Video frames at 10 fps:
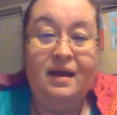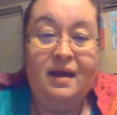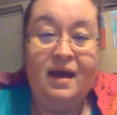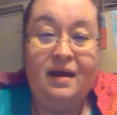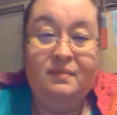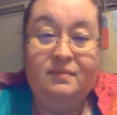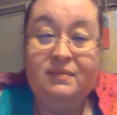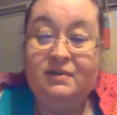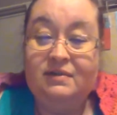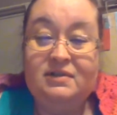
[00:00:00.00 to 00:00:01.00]
I'm
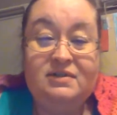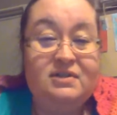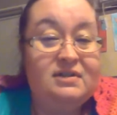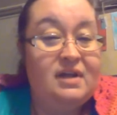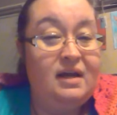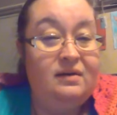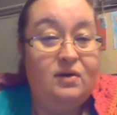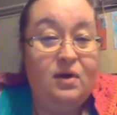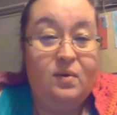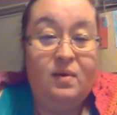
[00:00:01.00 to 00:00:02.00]
going to just let you
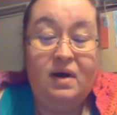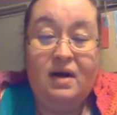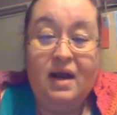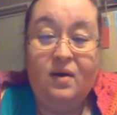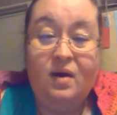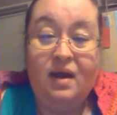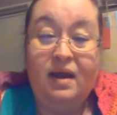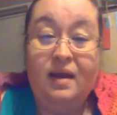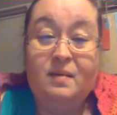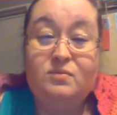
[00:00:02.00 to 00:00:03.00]
know right now I
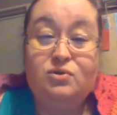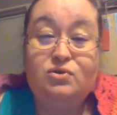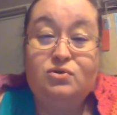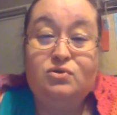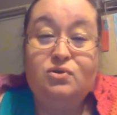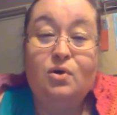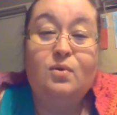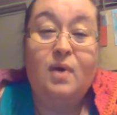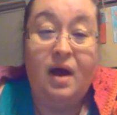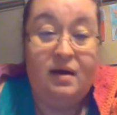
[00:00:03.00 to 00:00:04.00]
am
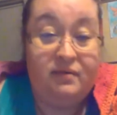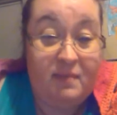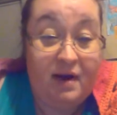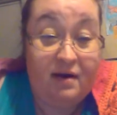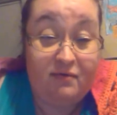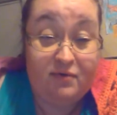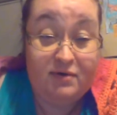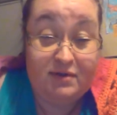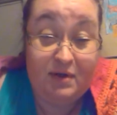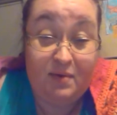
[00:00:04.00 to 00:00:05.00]
so out of my comfort
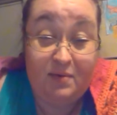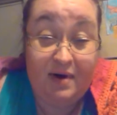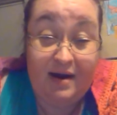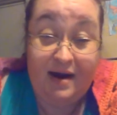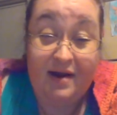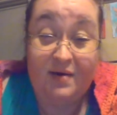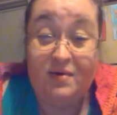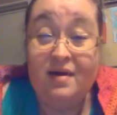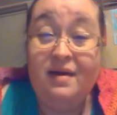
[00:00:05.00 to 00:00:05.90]
zone right now,